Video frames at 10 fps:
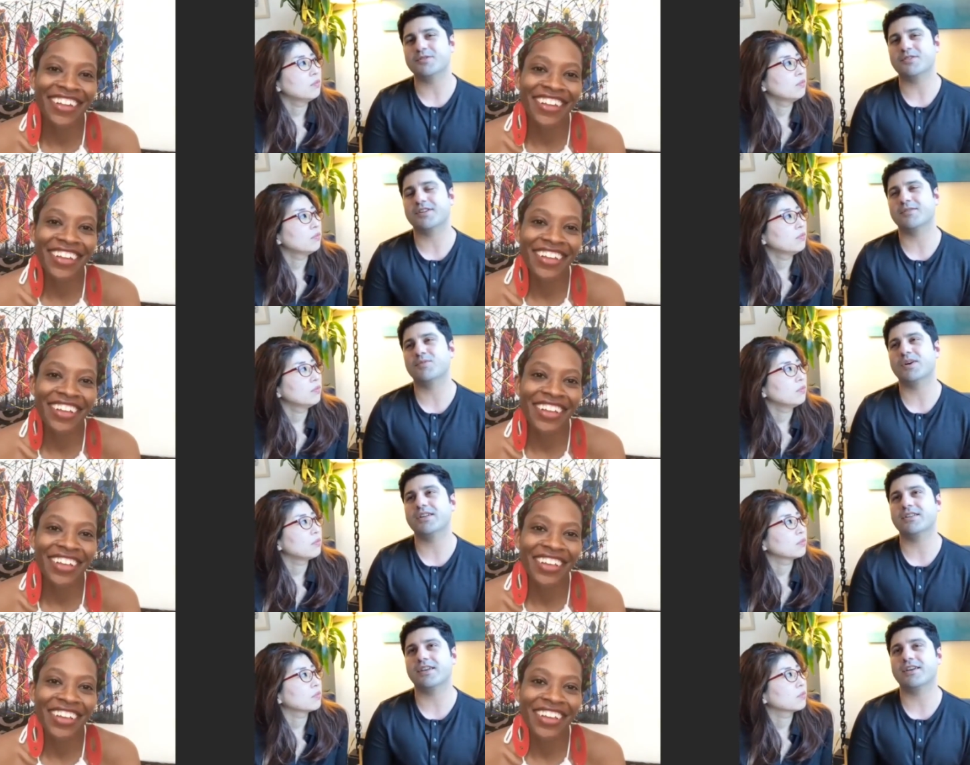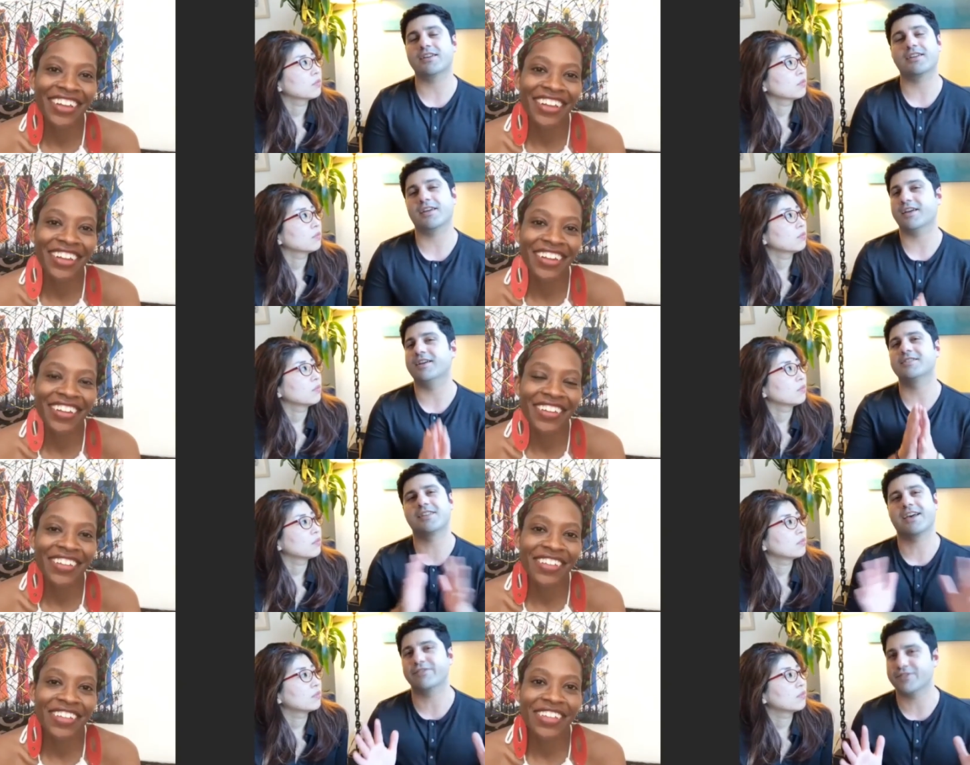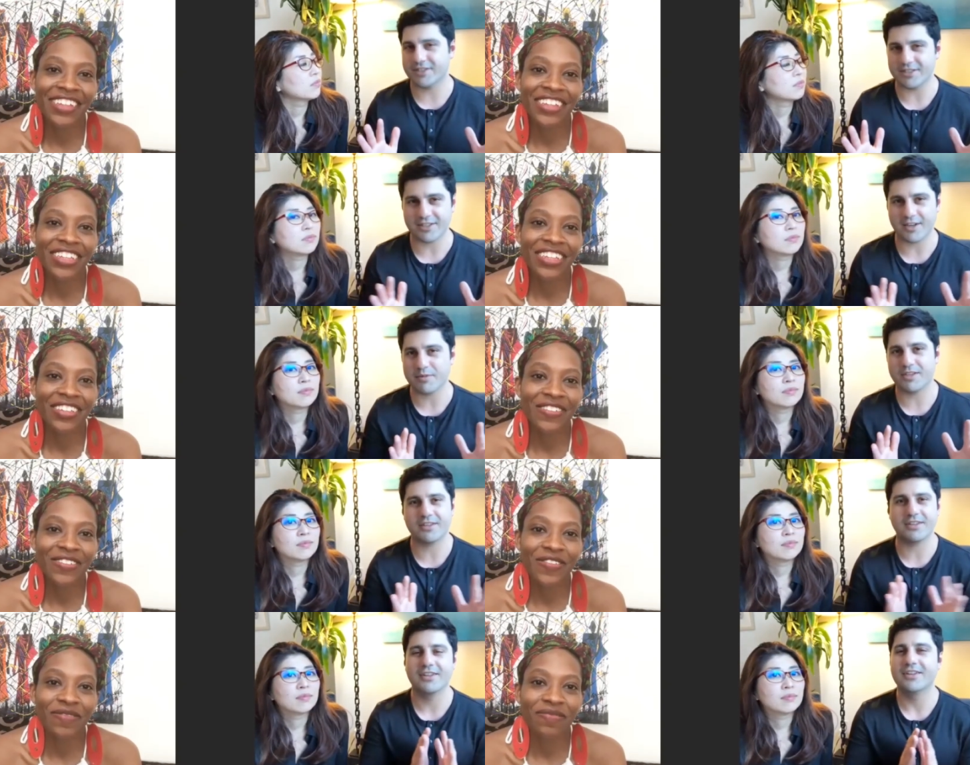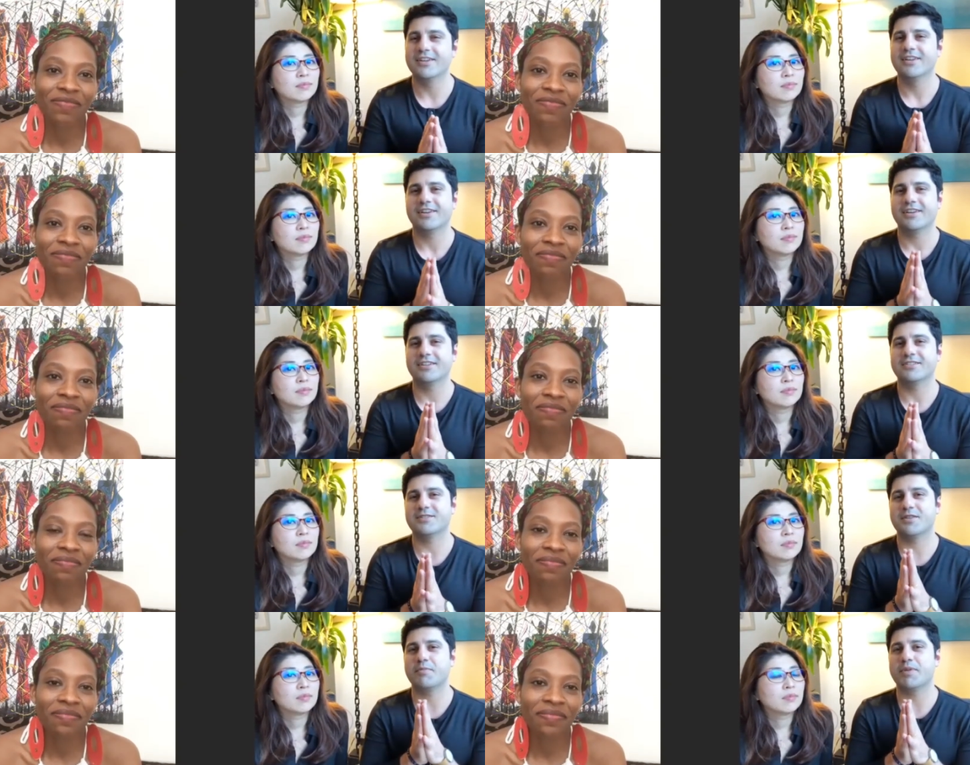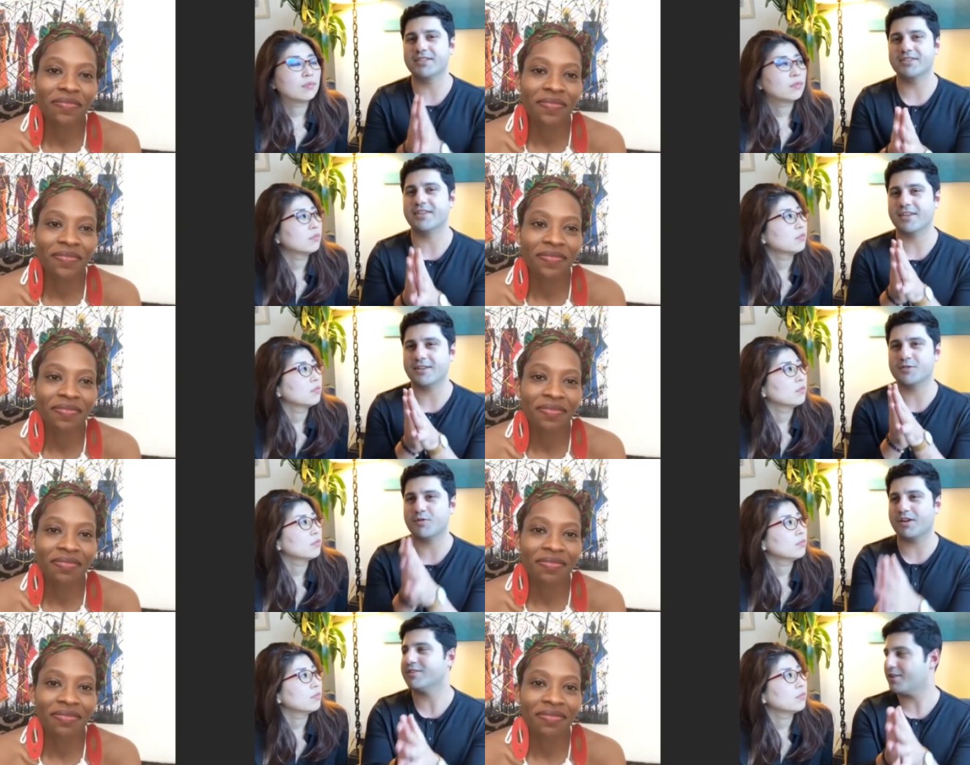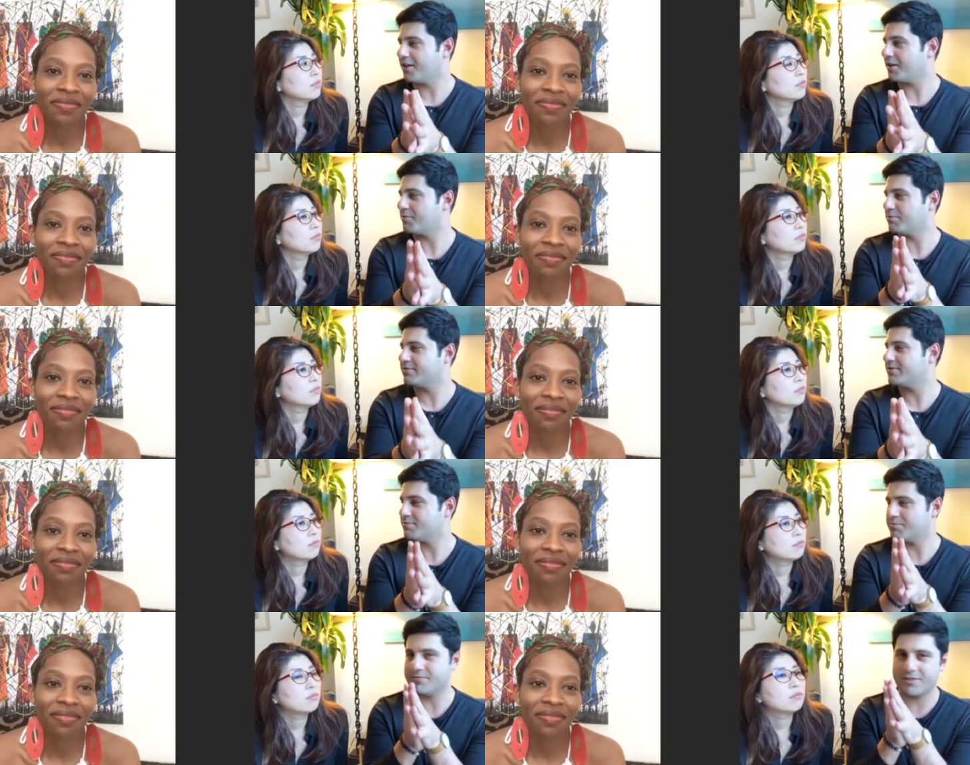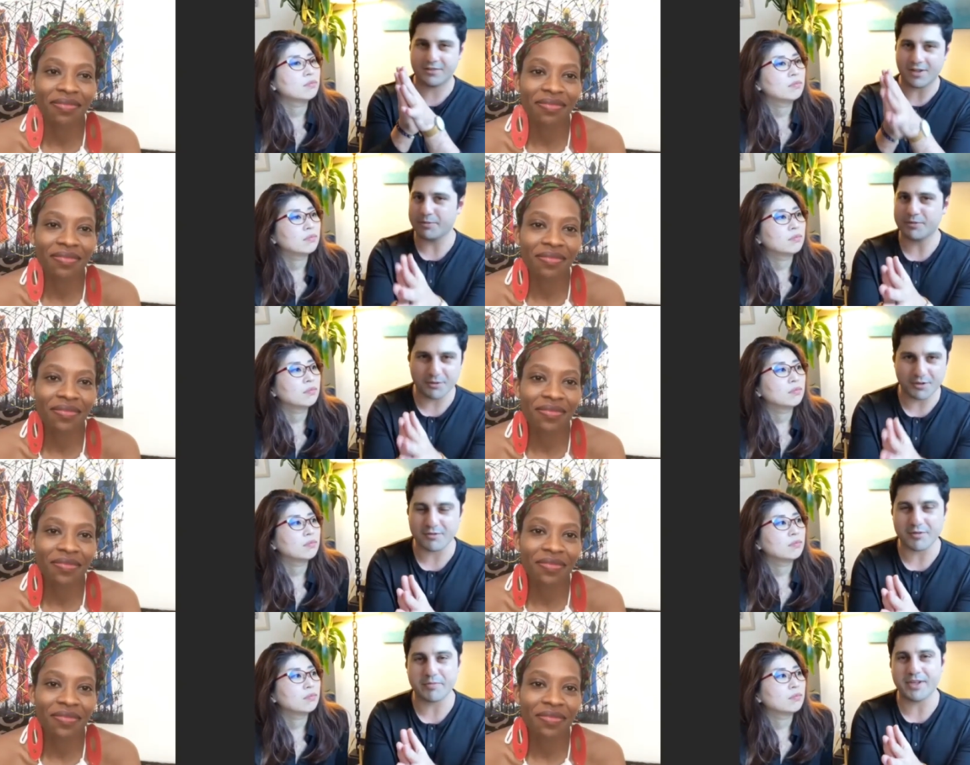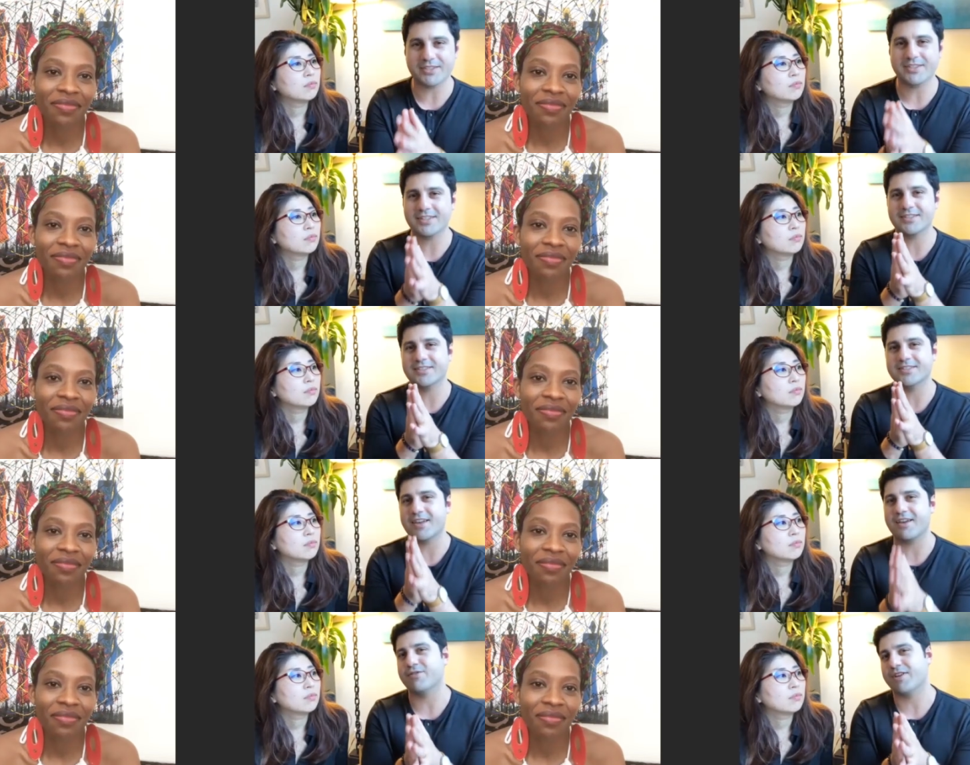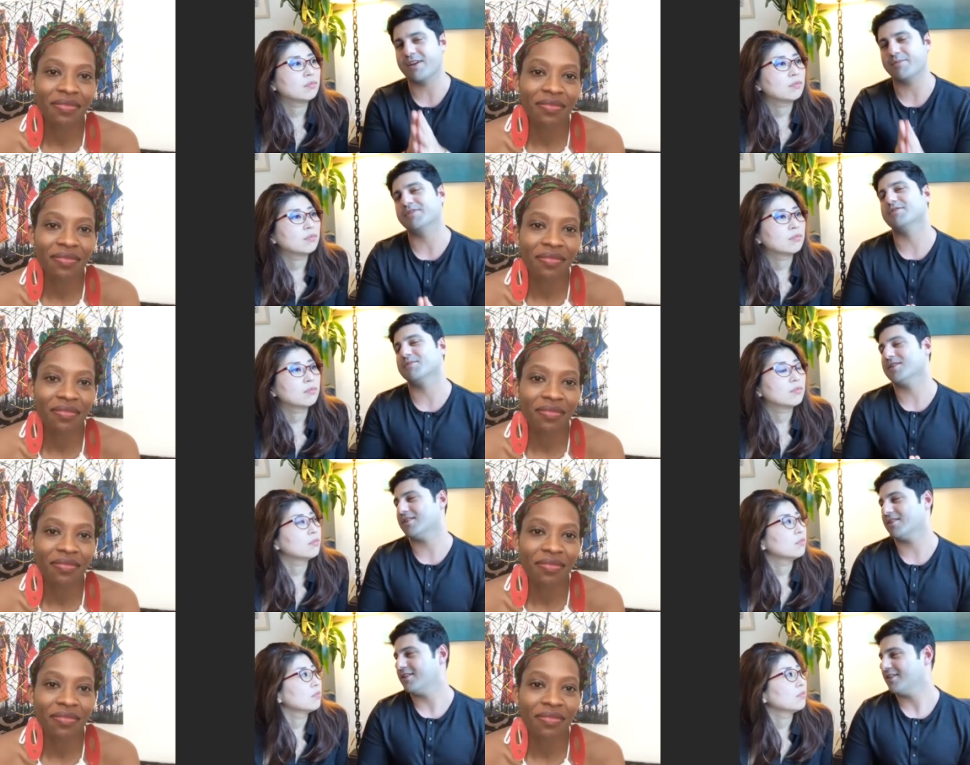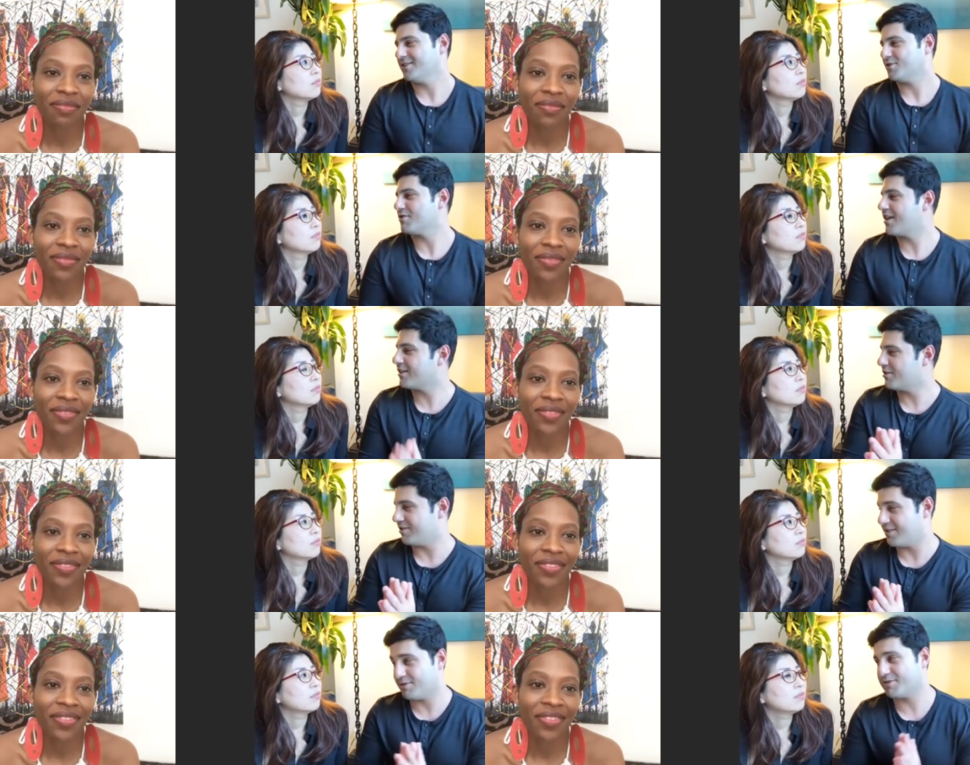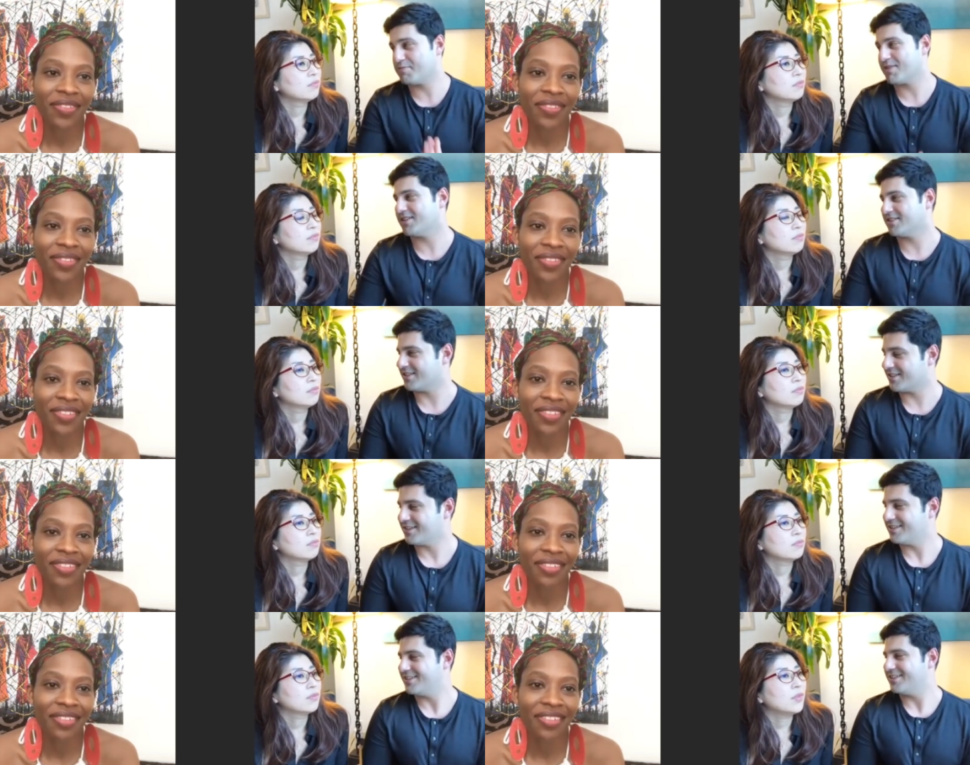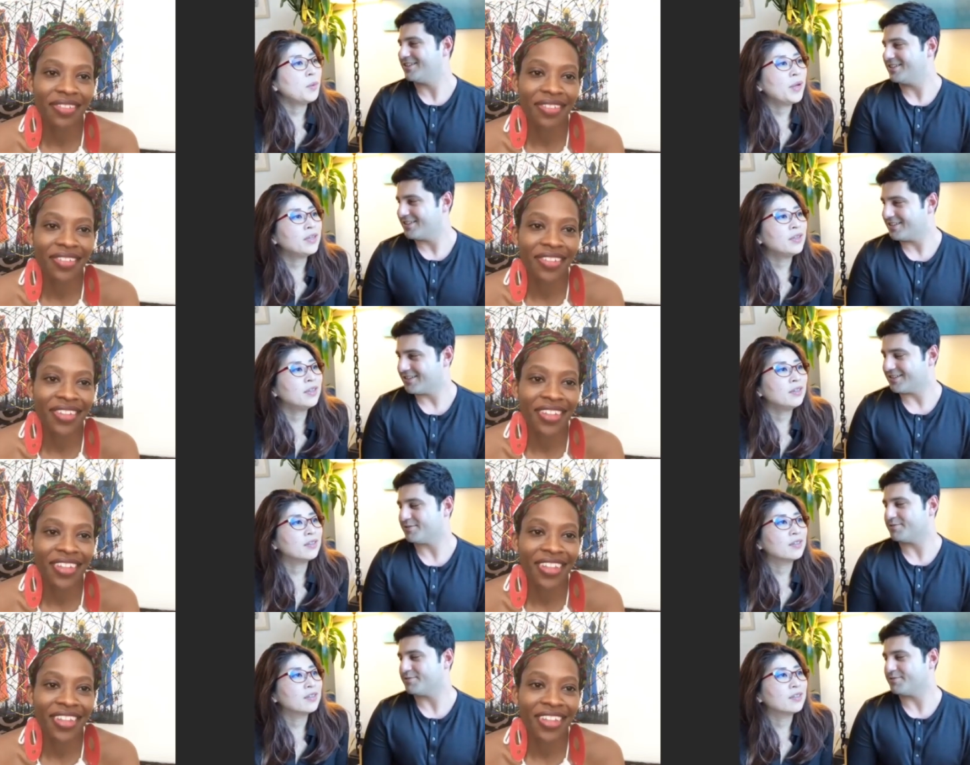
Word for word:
Speaker 1: so I went and it's life changing. I mean, it's the best thing. It's one of the like top two or three best things that has ever happened to me. So thank you. That was amazing.
Speaker 2: I mean, I think